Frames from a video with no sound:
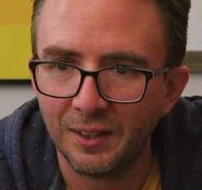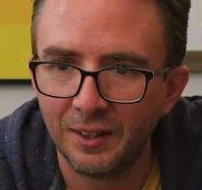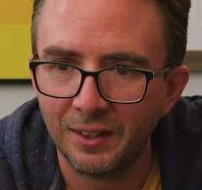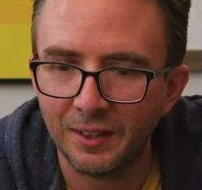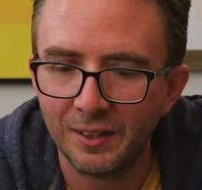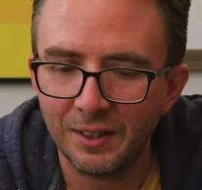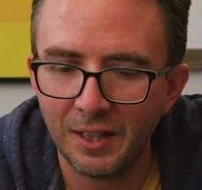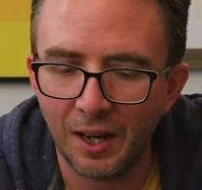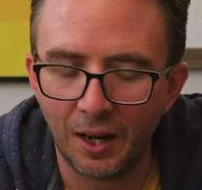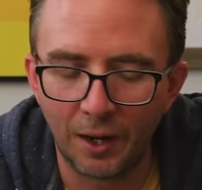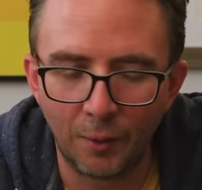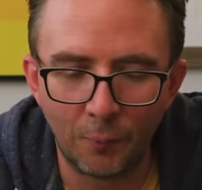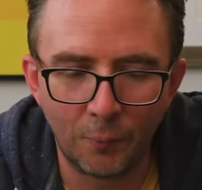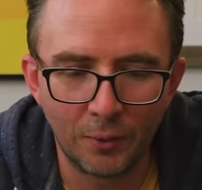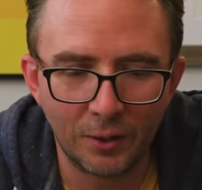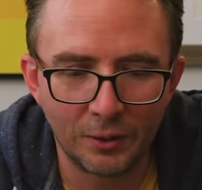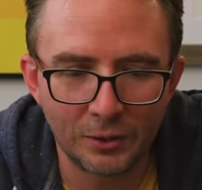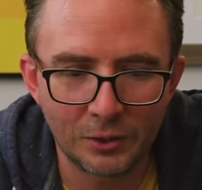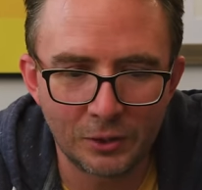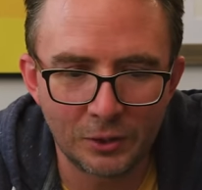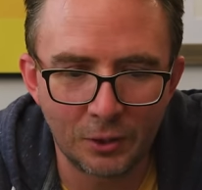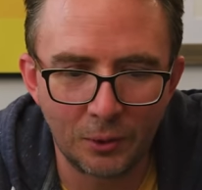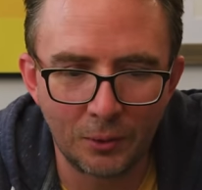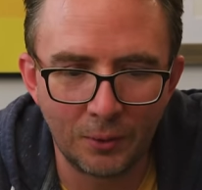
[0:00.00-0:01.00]
Yeah, well,
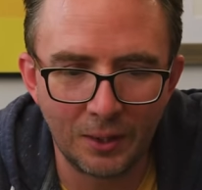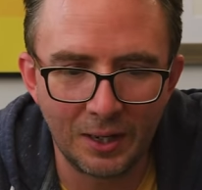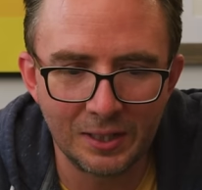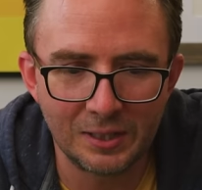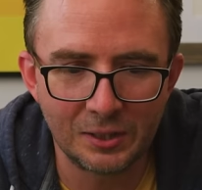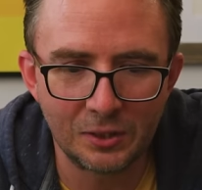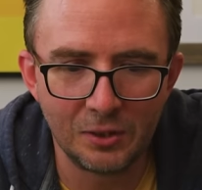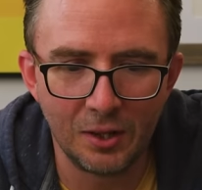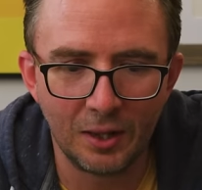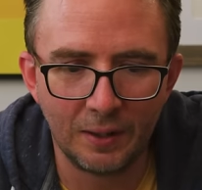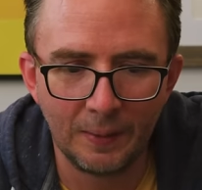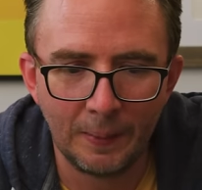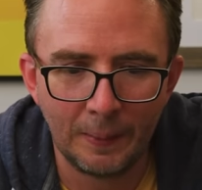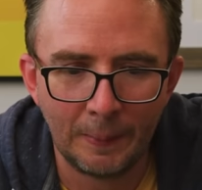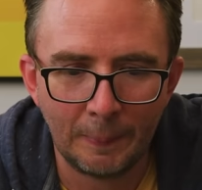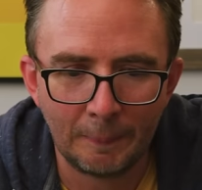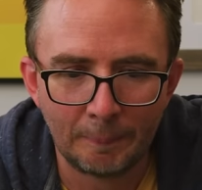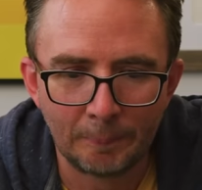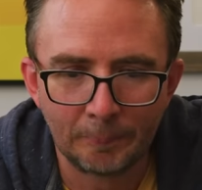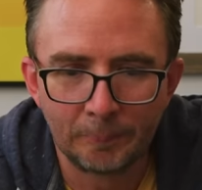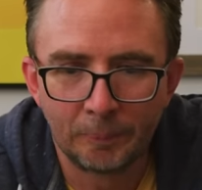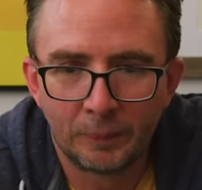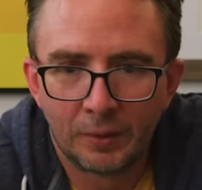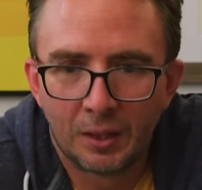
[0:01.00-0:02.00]
so
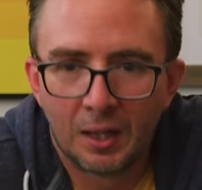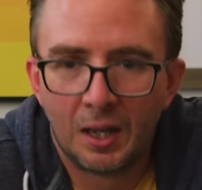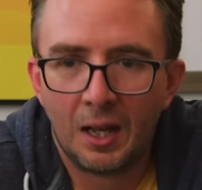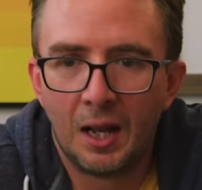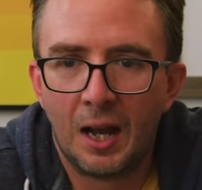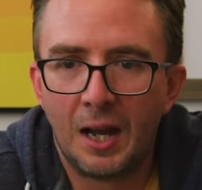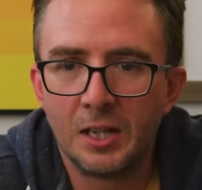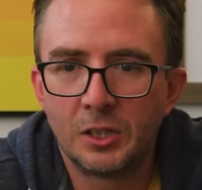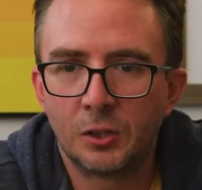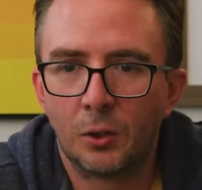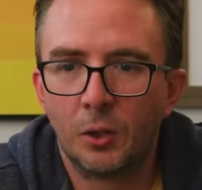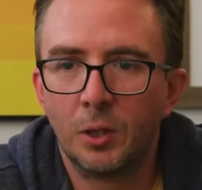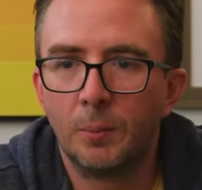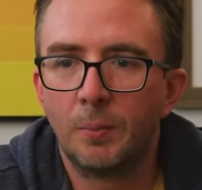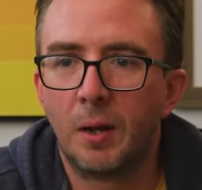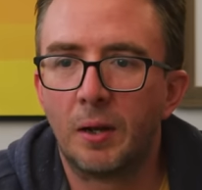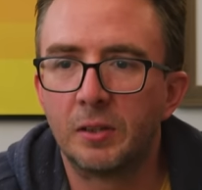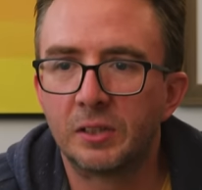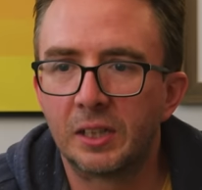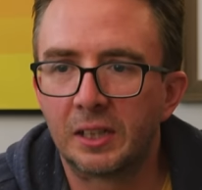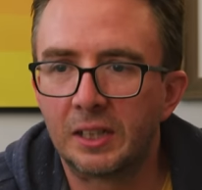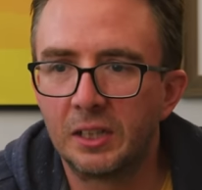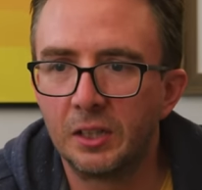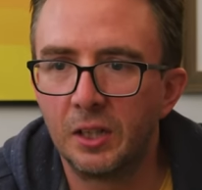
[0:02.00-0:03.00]
I told him, I
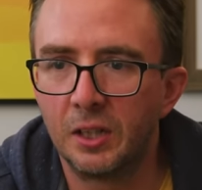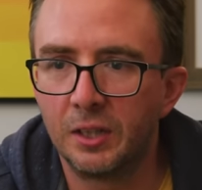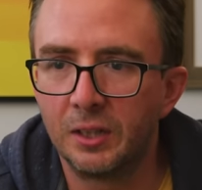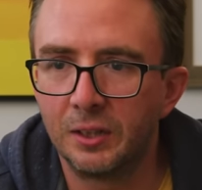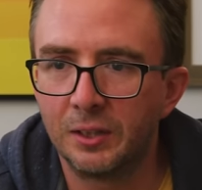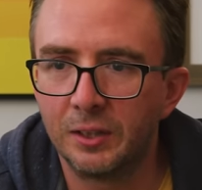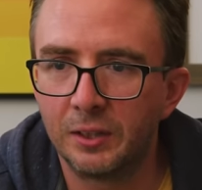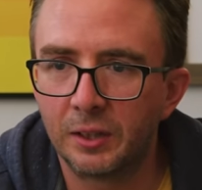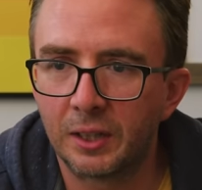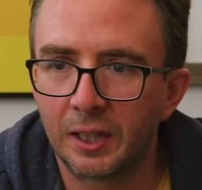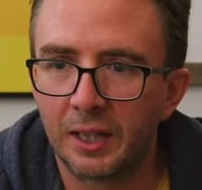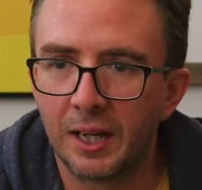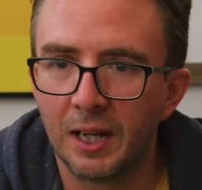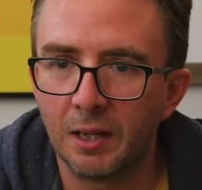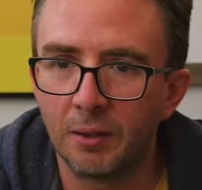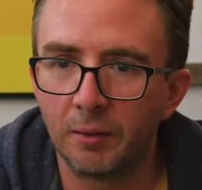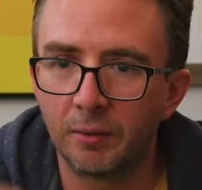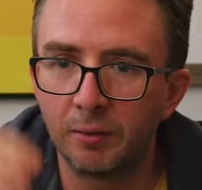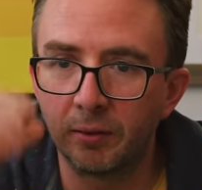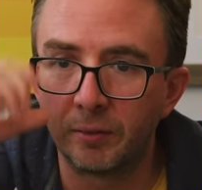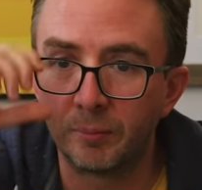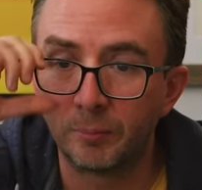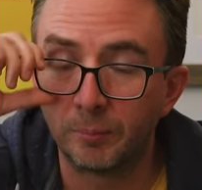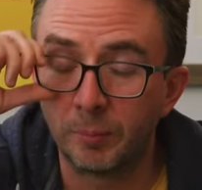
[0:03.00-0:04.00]
was like, you can't
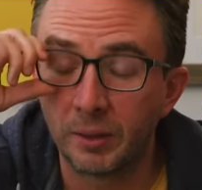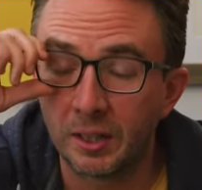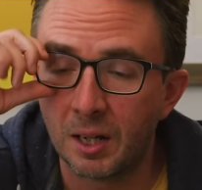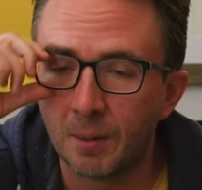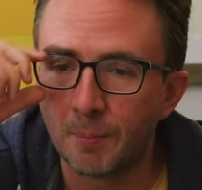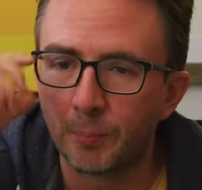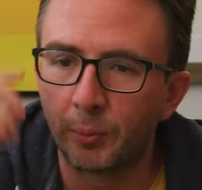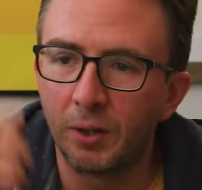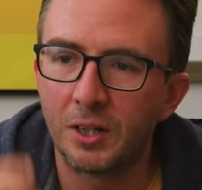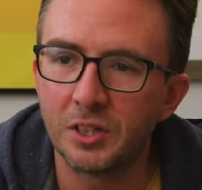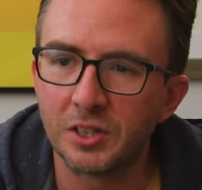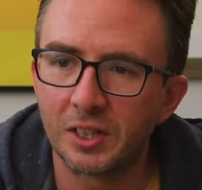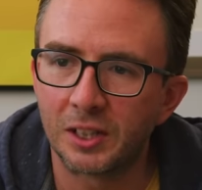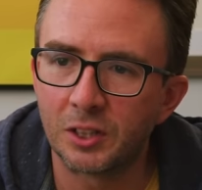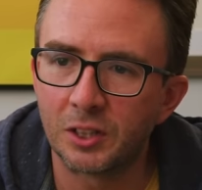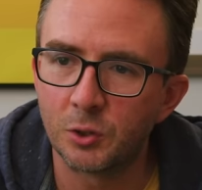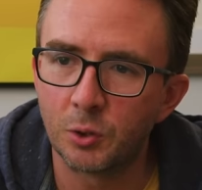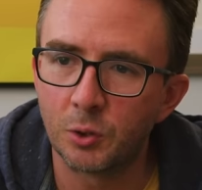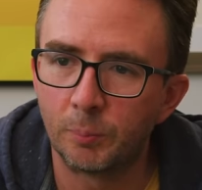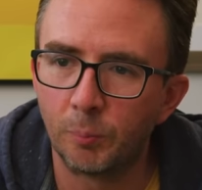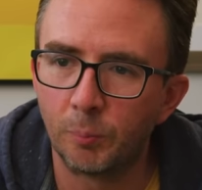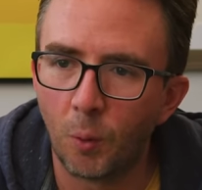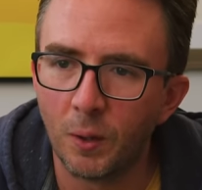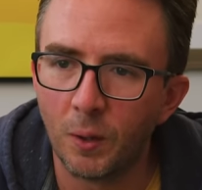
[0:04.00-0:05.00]
become president because you
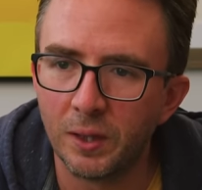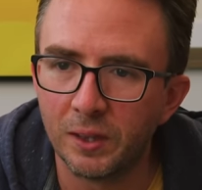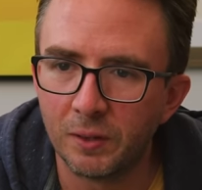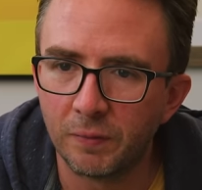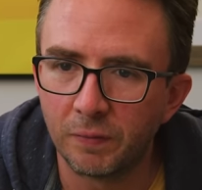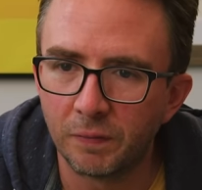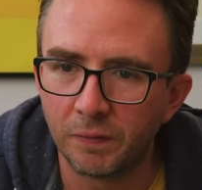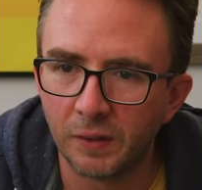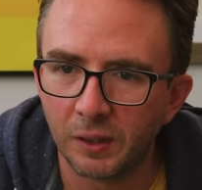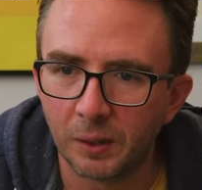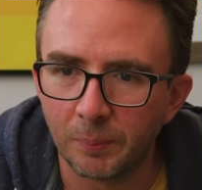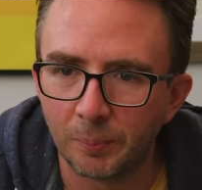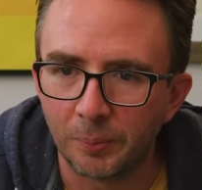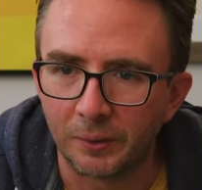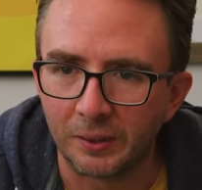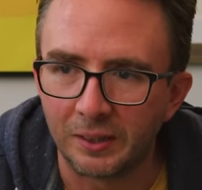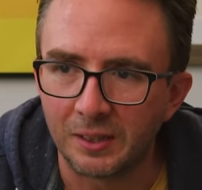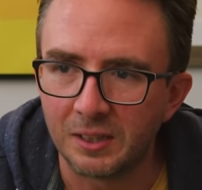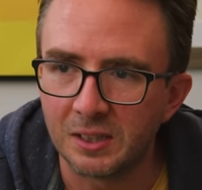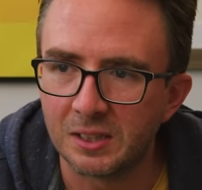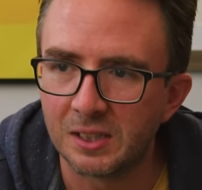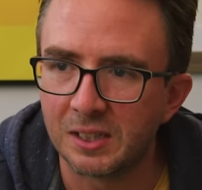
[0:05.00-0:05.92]
were born in the Philippines.